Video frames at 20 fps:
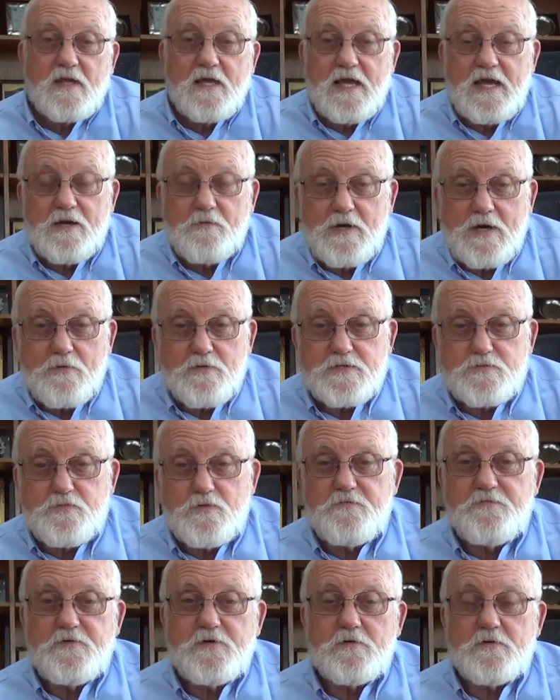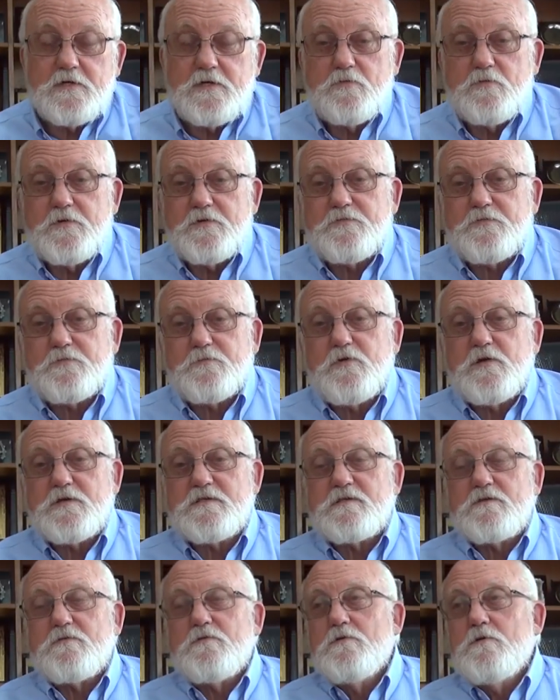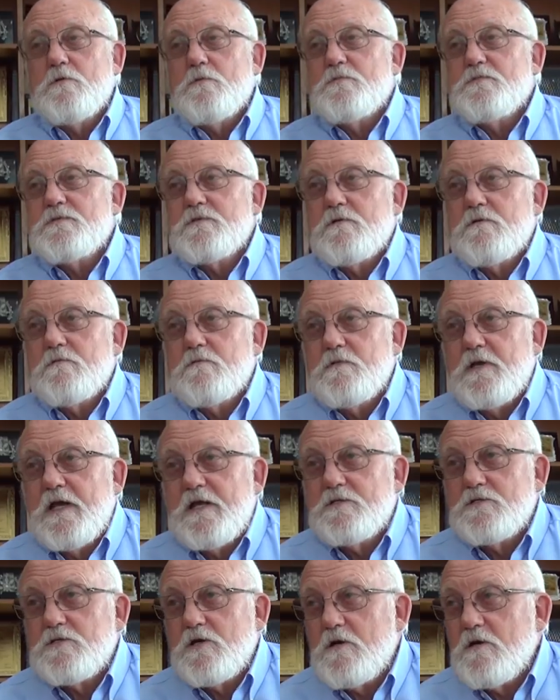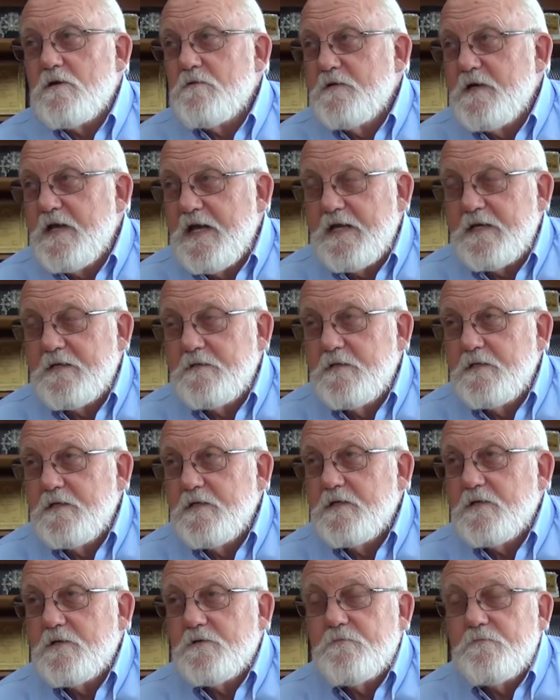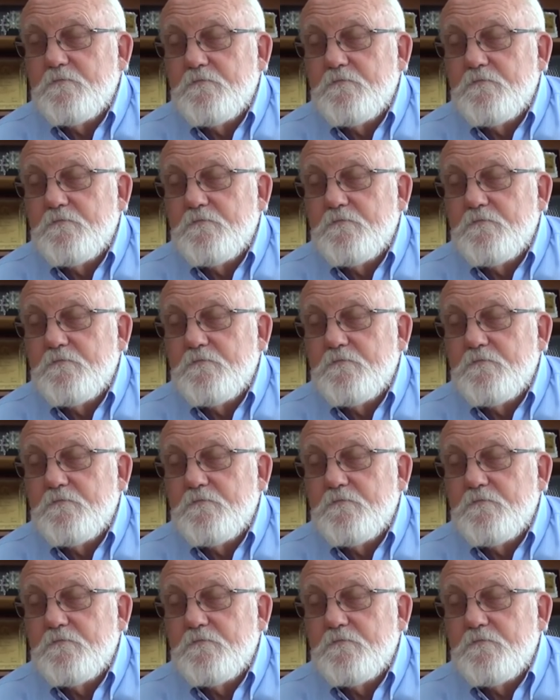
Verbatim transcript: And I was reviewing with Chris Crooms, our HR head here,